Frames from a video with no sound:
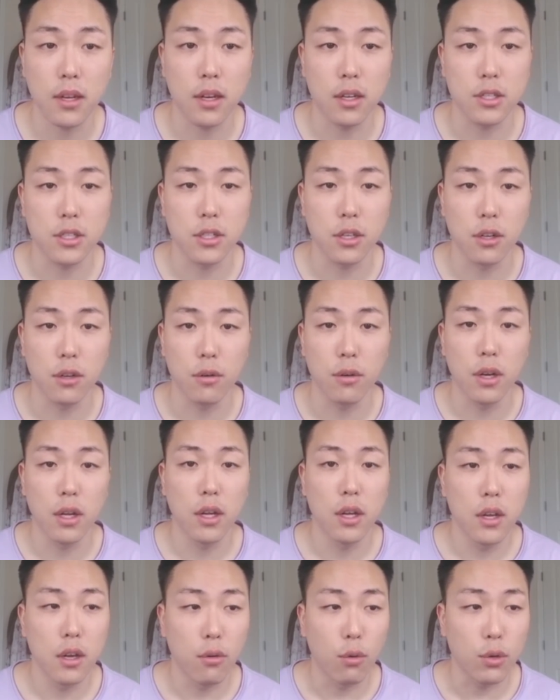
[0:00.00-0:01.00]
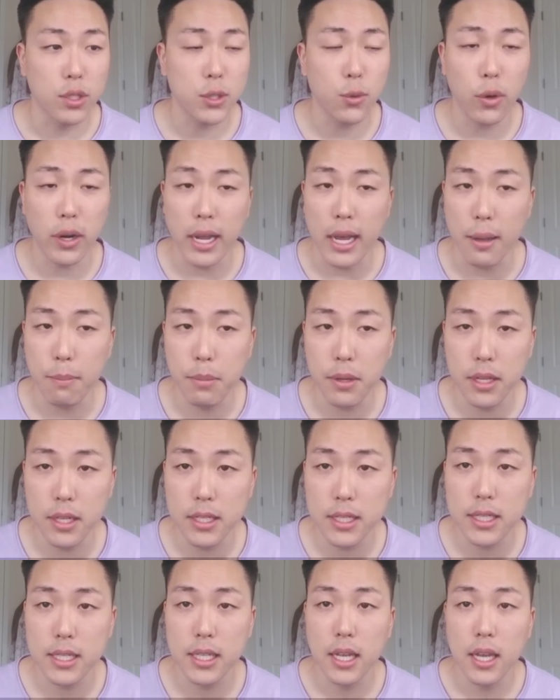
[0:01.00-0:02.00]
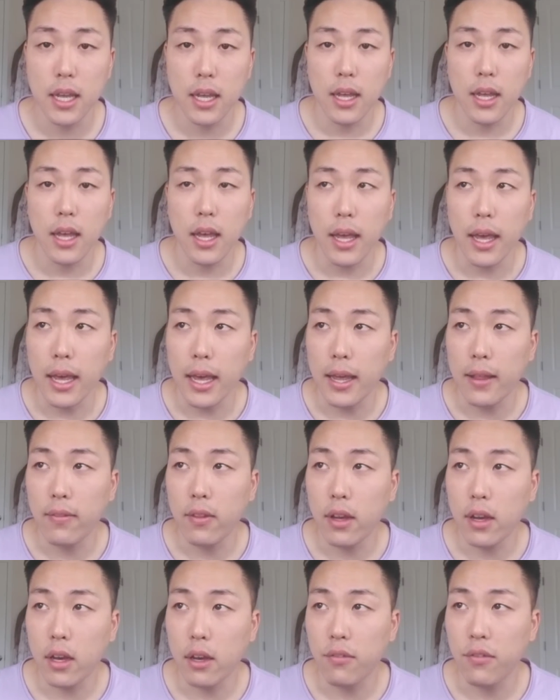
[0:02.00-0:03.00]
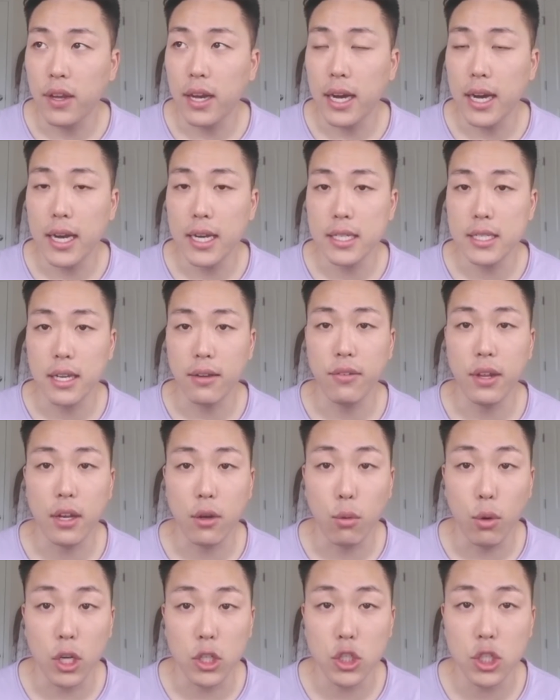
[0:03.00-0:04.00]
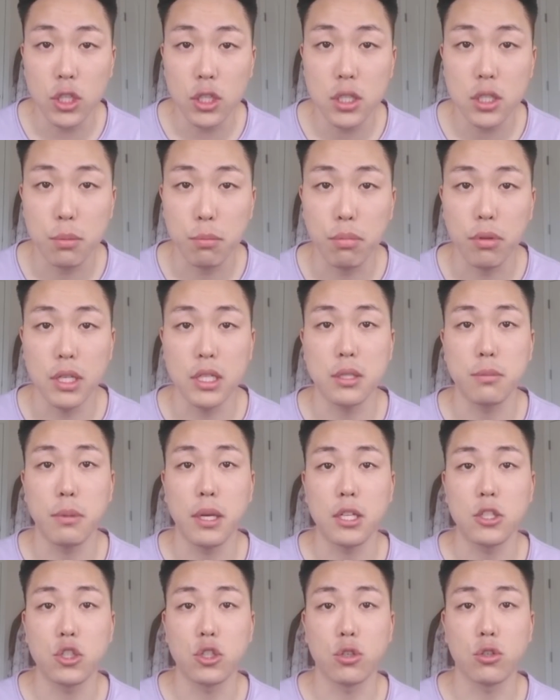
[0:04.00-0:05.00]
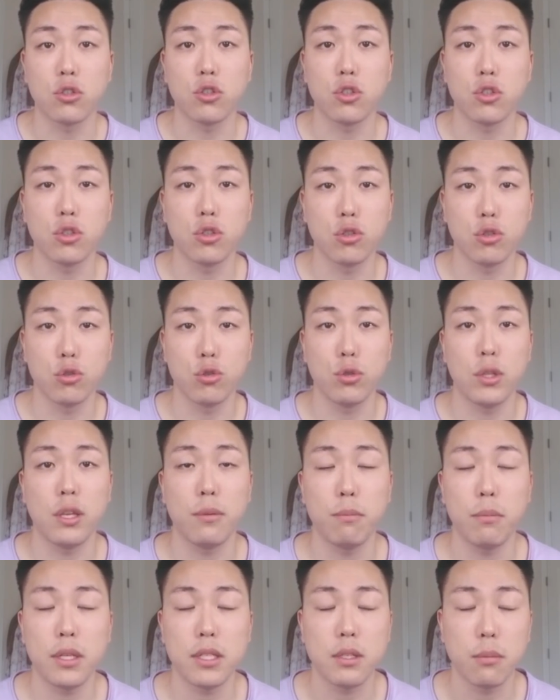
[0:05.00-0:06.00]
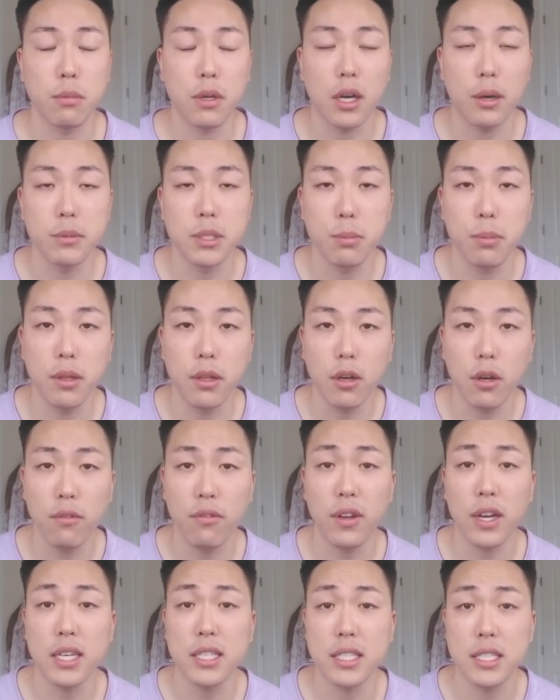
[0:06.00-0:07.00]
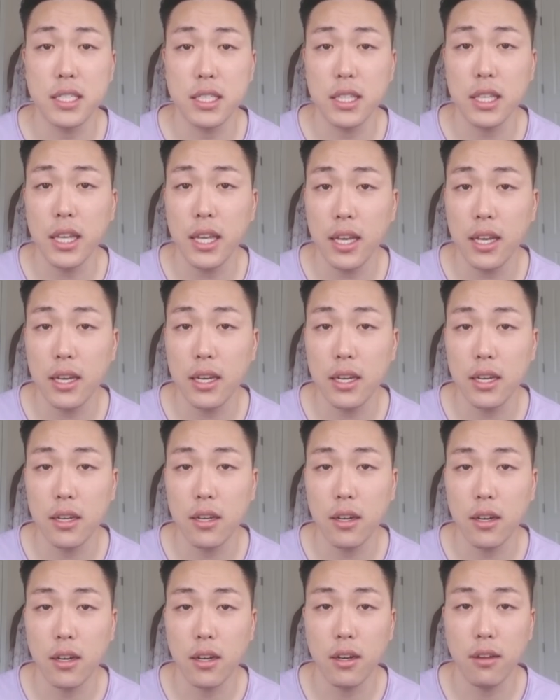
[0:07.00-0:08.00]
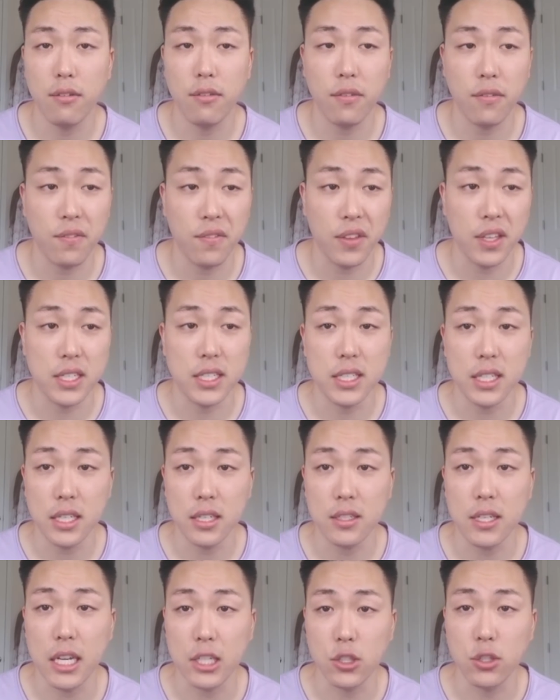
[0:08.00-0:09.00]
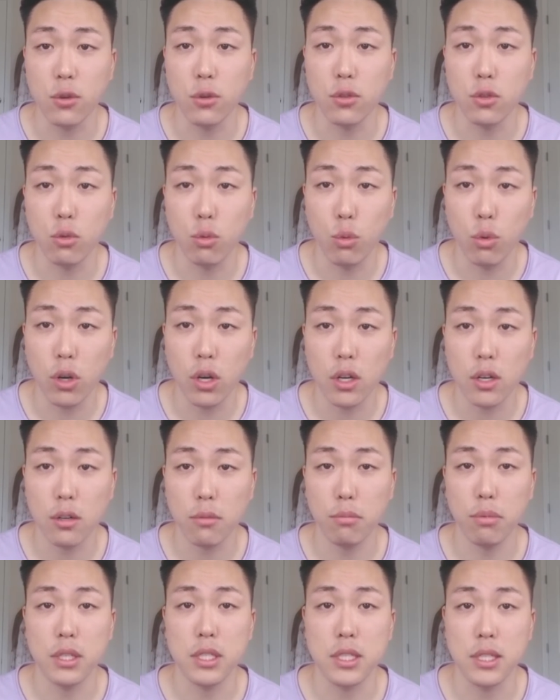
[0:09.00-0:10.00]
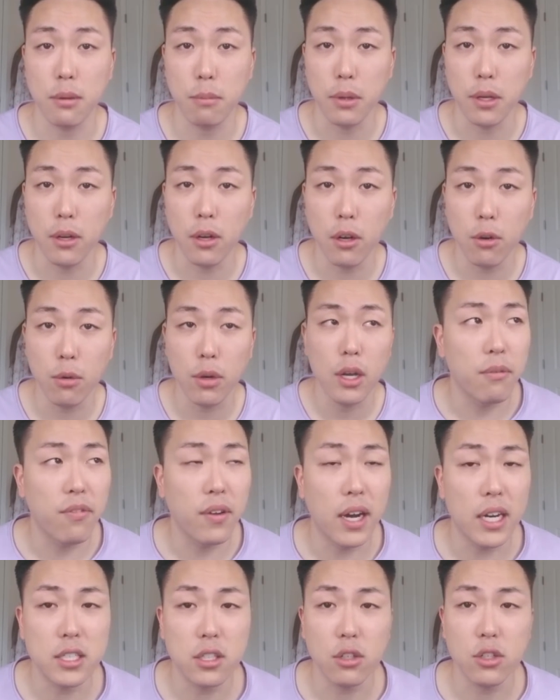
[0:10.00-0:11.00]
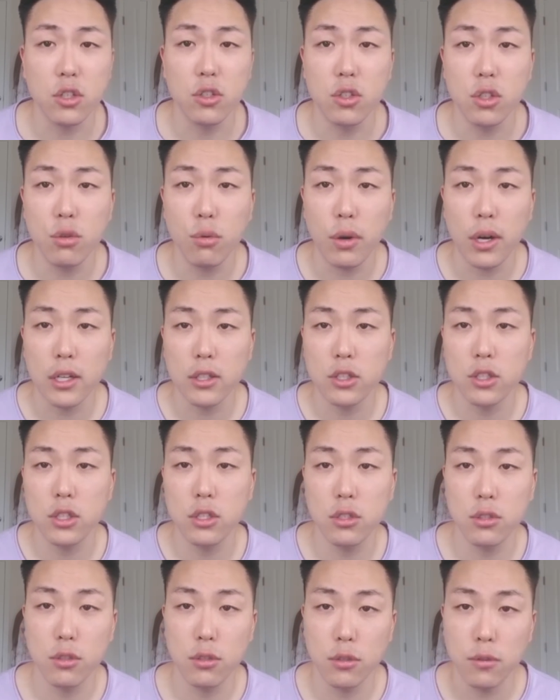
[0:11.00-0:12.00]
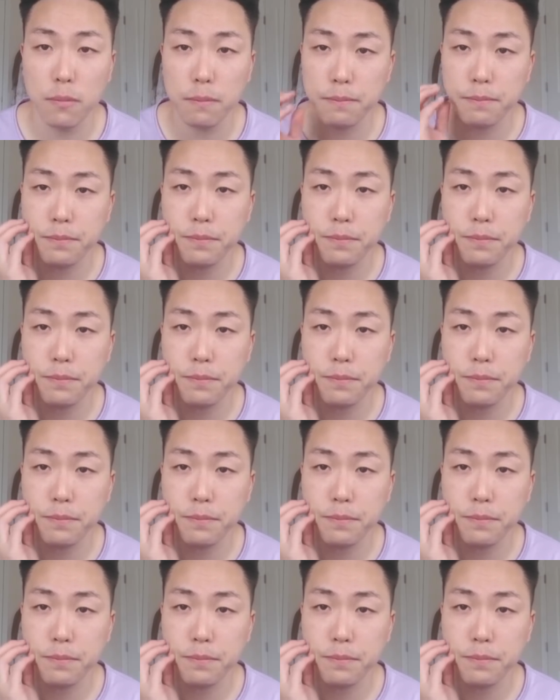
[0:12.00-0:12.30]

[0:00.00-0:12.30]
So we'll see what happens. And if you guys have any questions, please make sure to leave me some comments below. If you guys think this is actually going to work, please let me know. If you guys also do want to